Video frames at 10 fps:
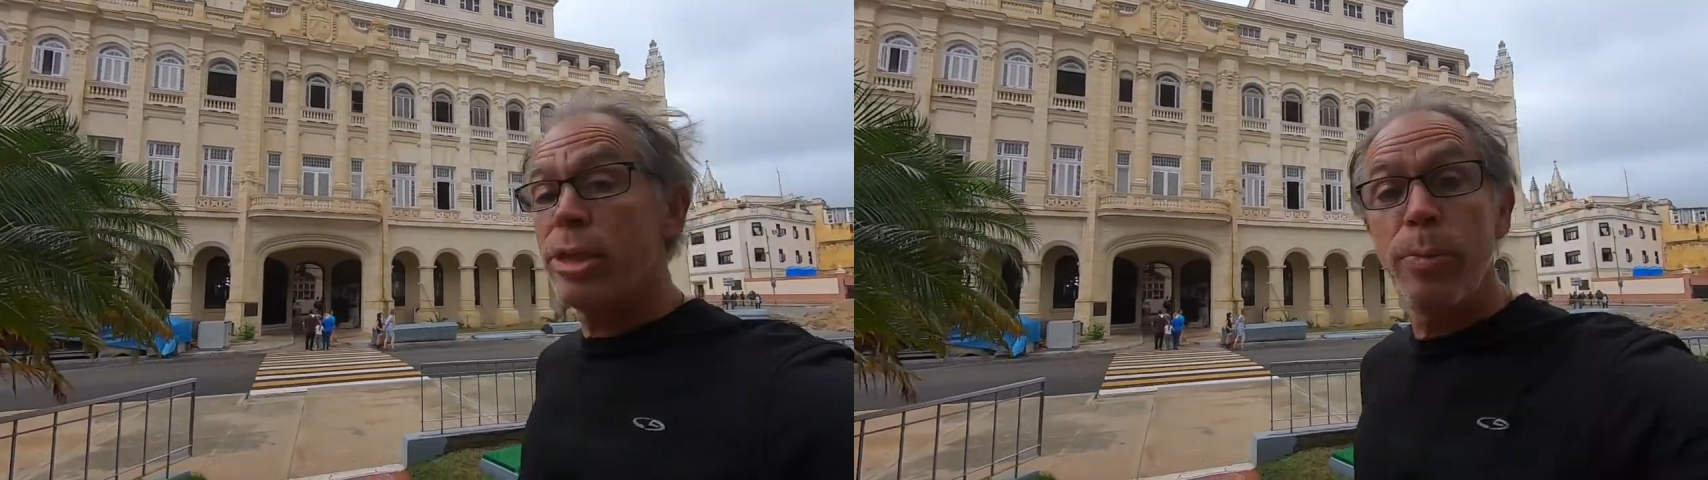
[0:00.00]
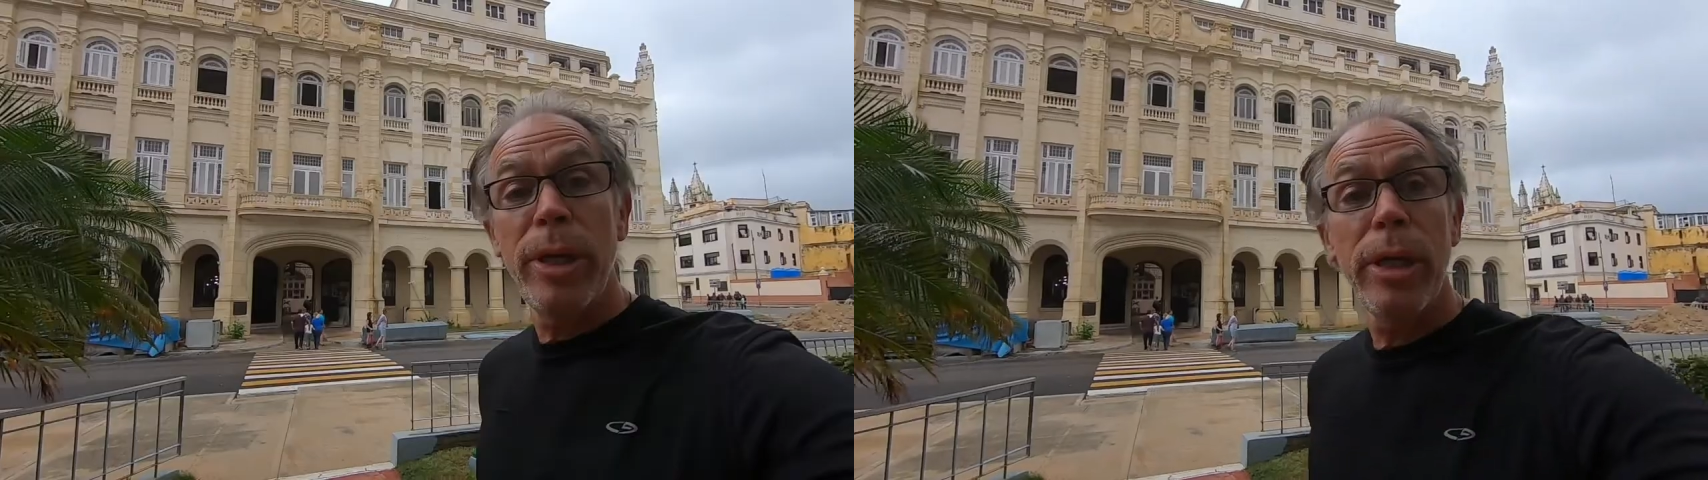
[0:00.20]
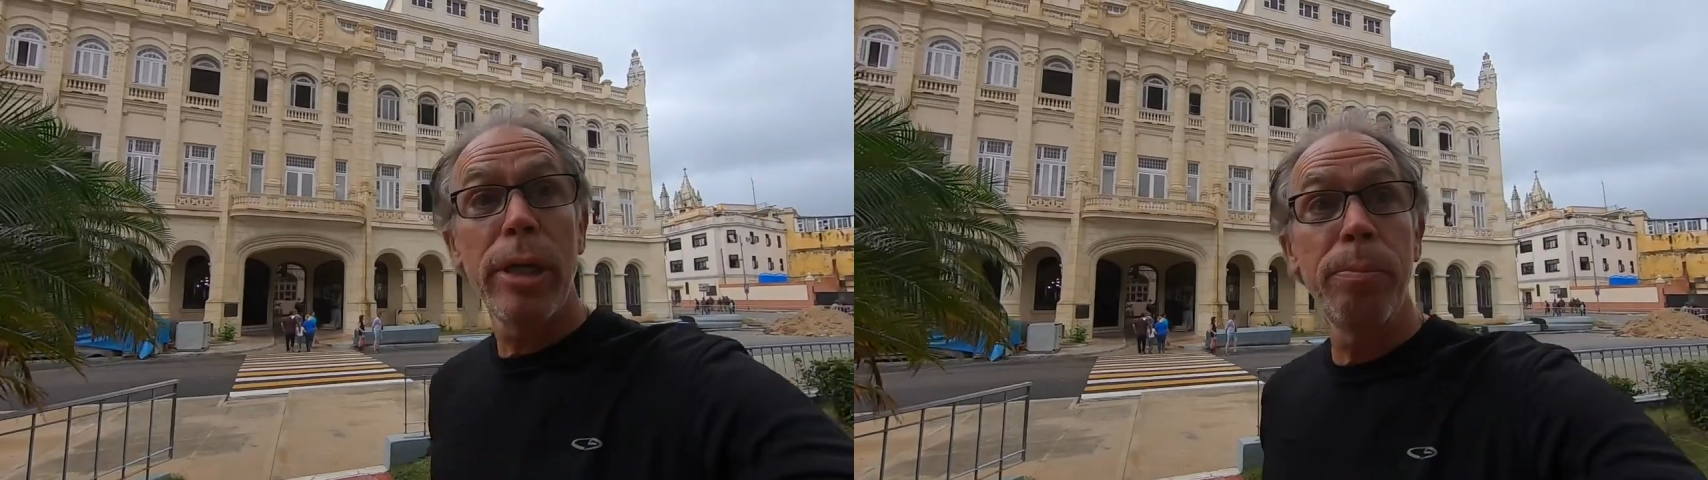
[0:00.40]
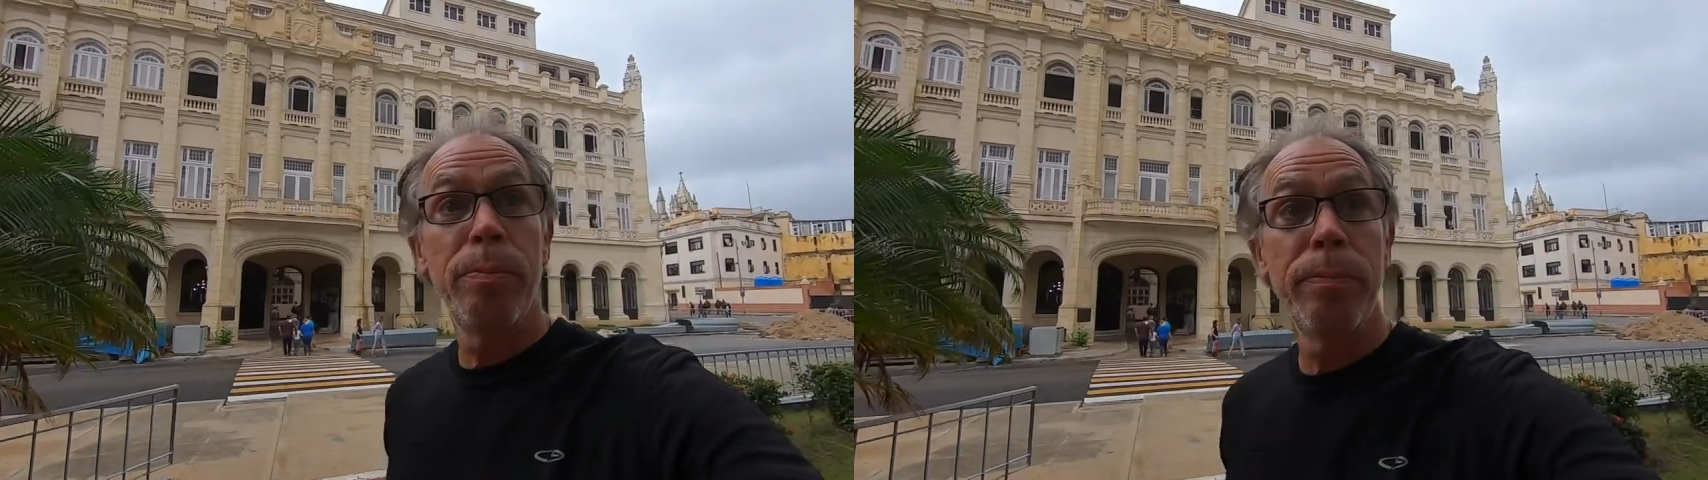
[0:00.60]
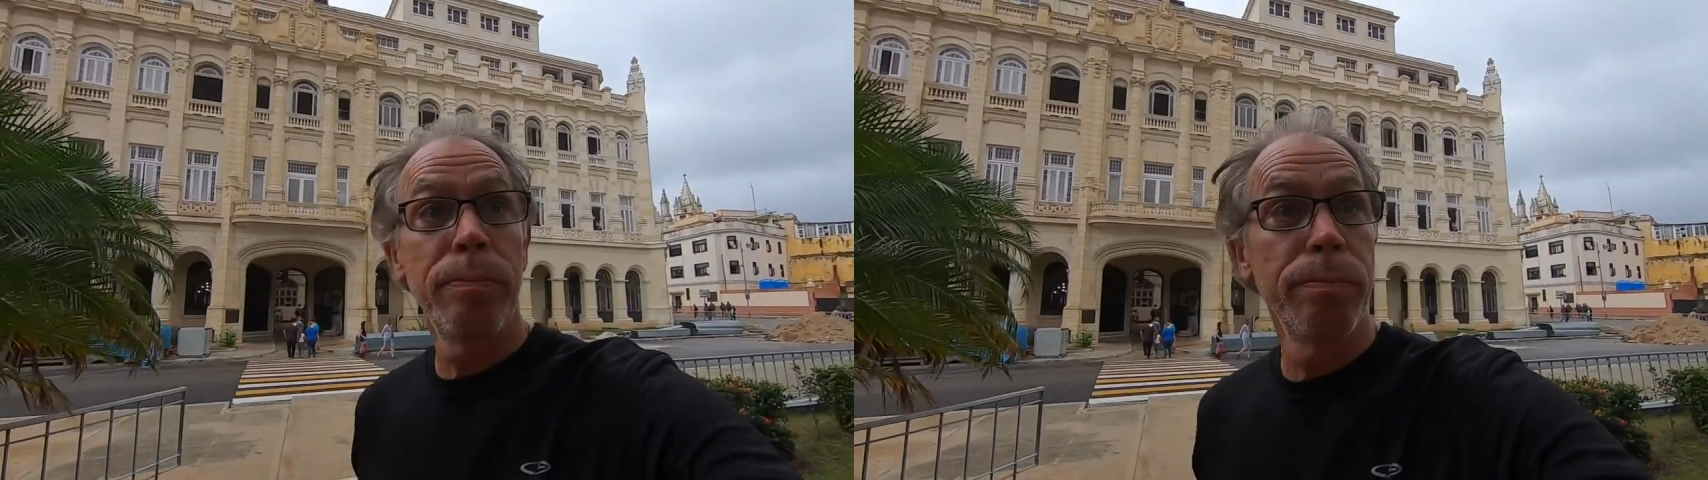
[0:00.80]
is being
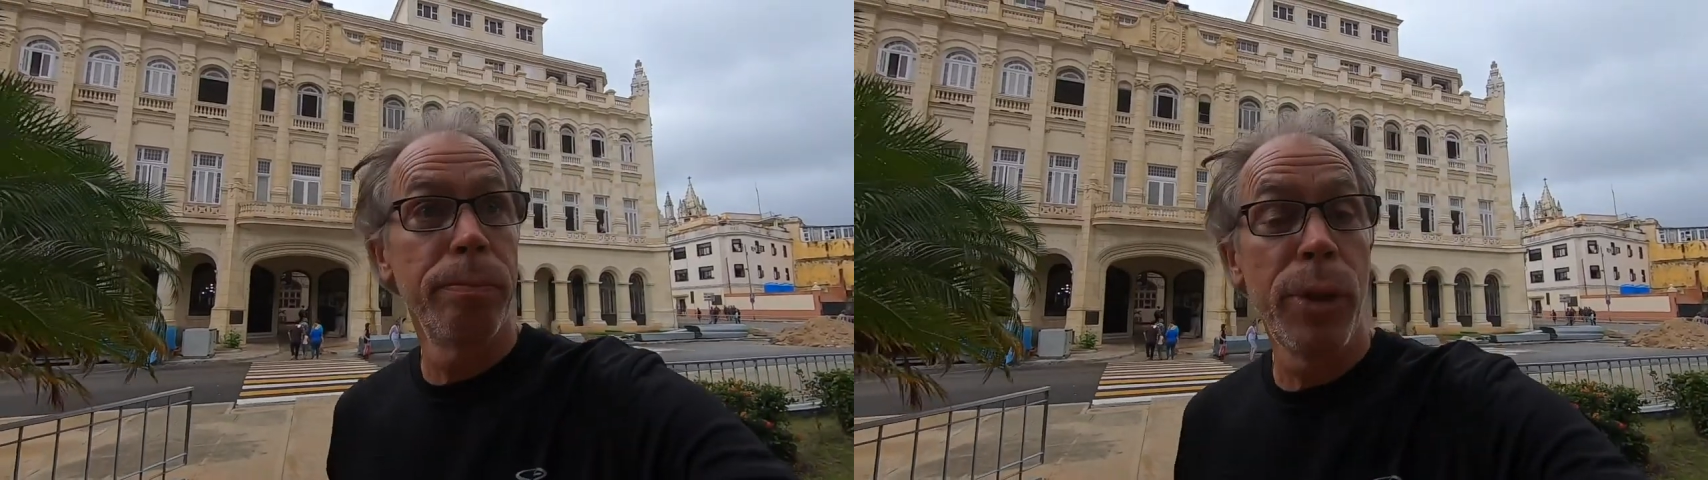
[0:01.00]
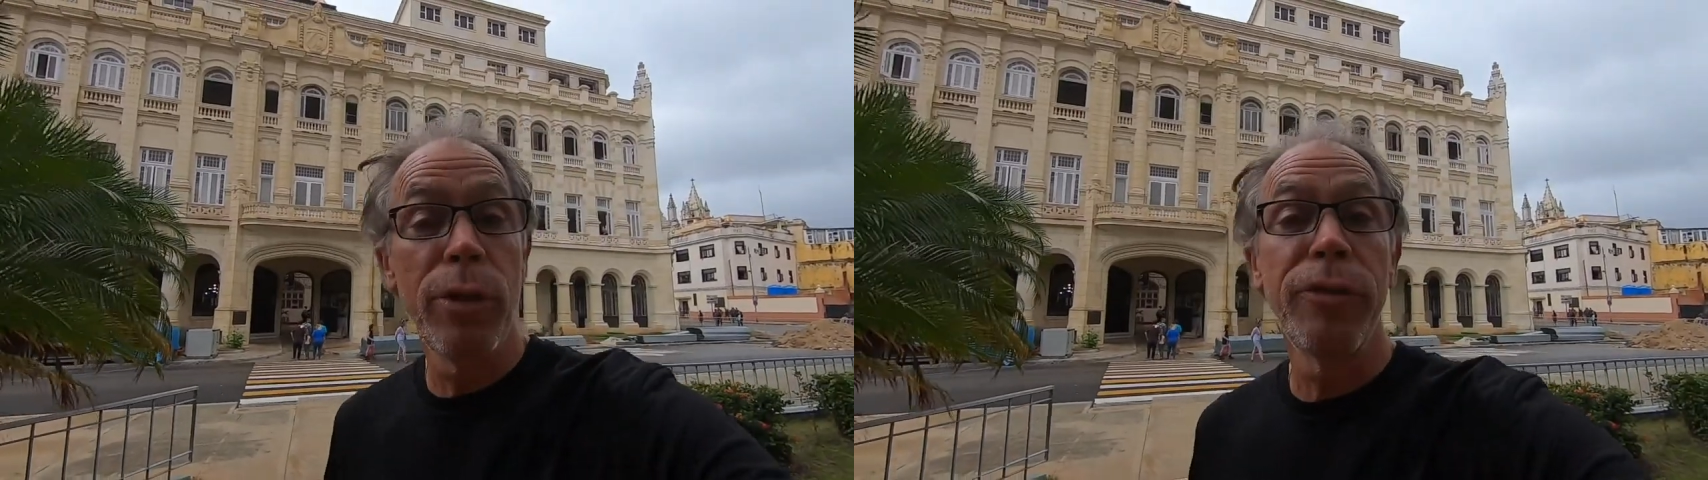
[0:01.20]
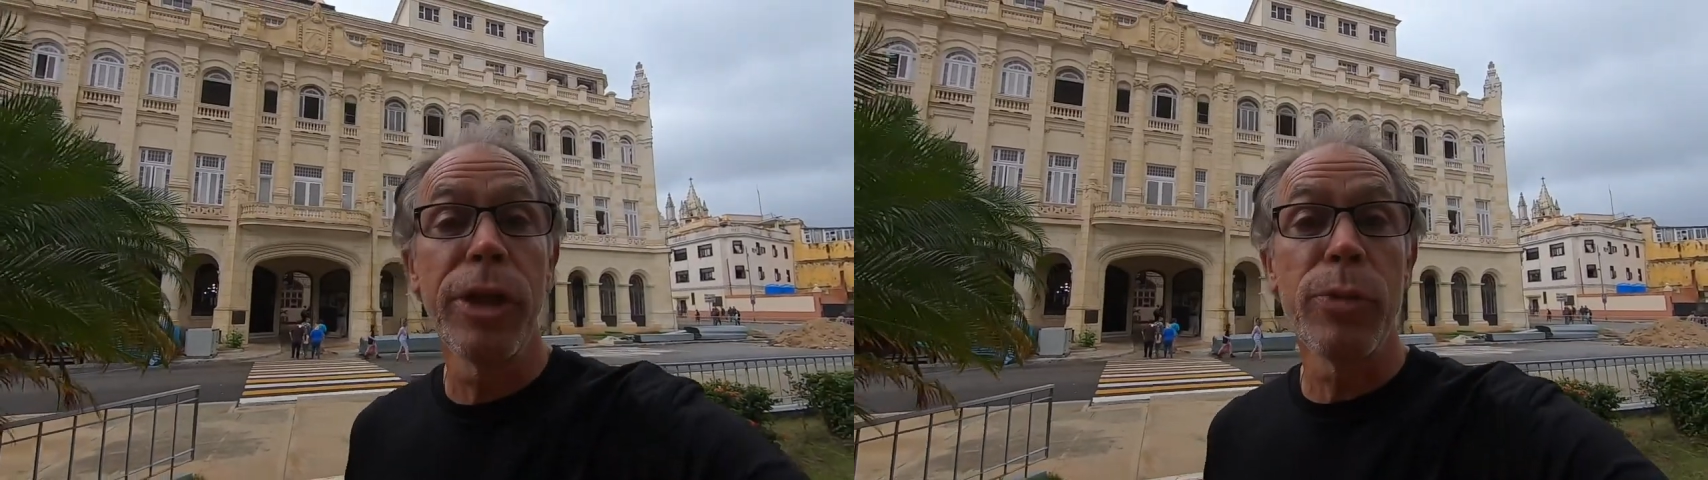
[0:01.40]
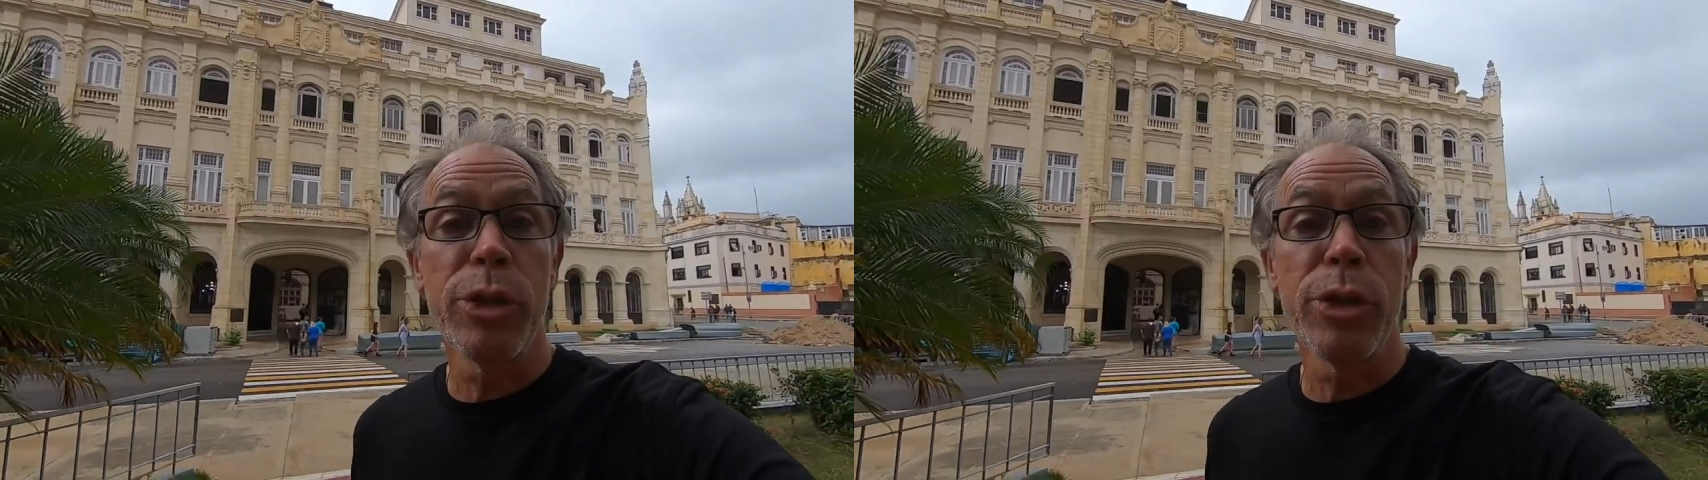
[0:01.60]
beautifully